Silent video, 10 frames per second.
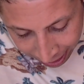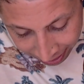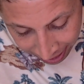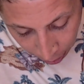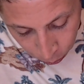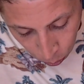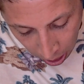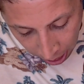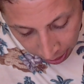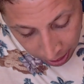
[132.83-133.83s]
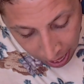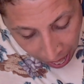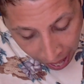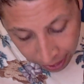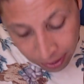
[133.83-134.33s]
is now the y,
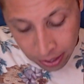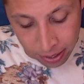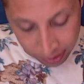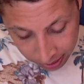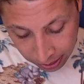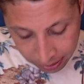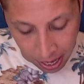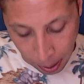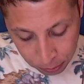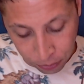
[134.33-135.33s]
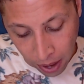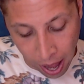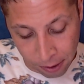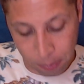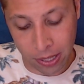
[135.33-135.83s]
and six times
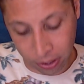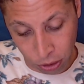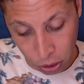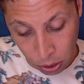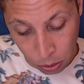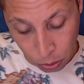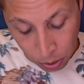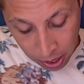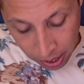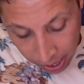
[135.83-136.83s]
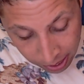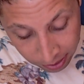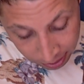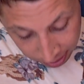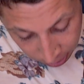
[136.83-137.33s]
five plus two
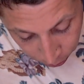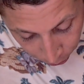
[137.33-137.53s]
is still